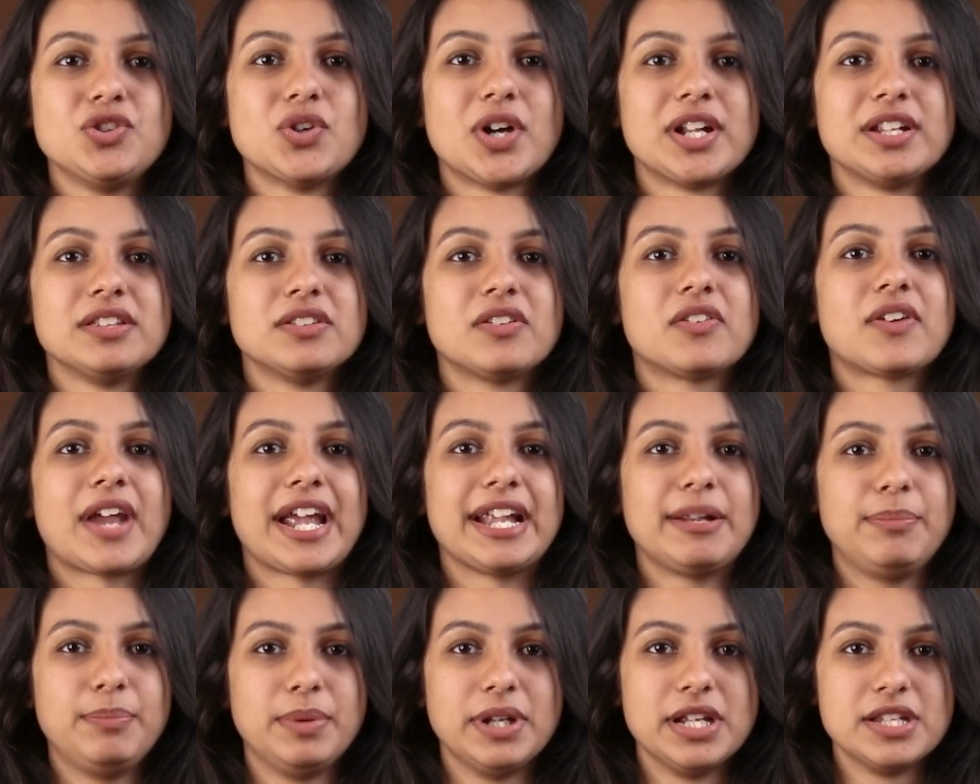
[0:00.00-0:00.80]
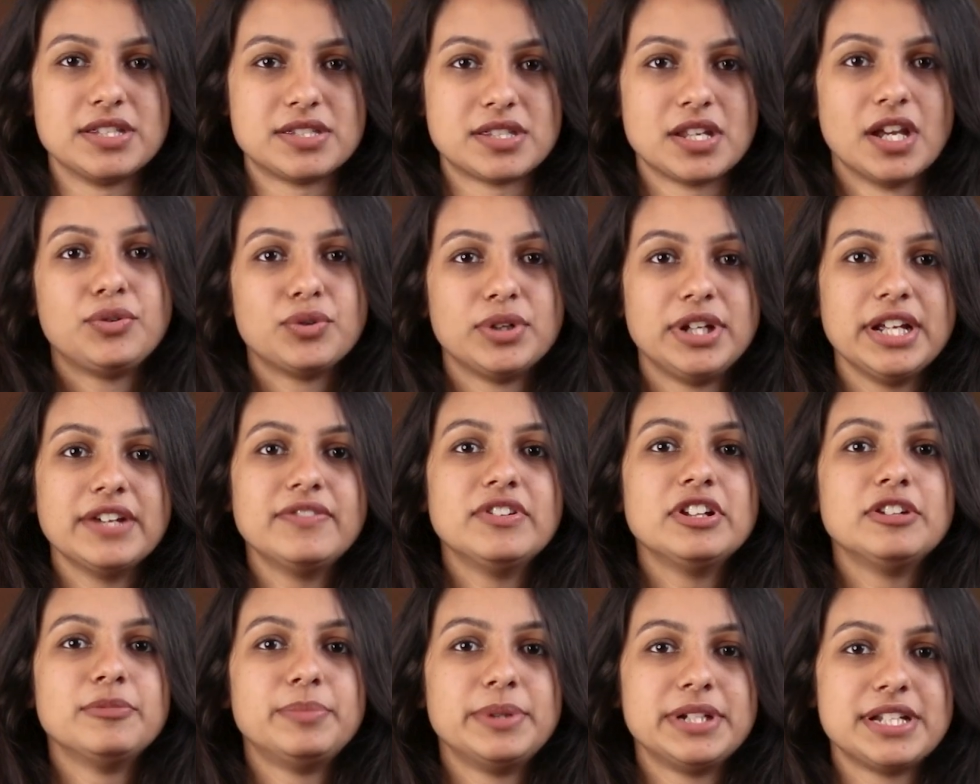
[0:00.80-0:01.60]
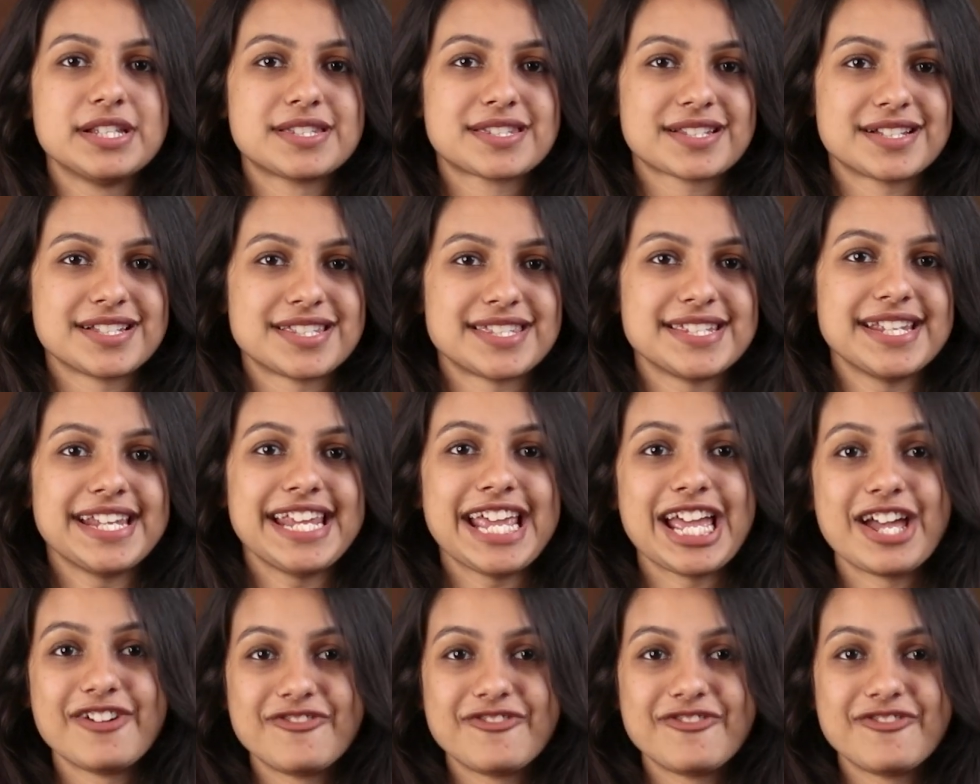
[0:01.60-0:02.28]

you are in the right place. Today we'll be discussing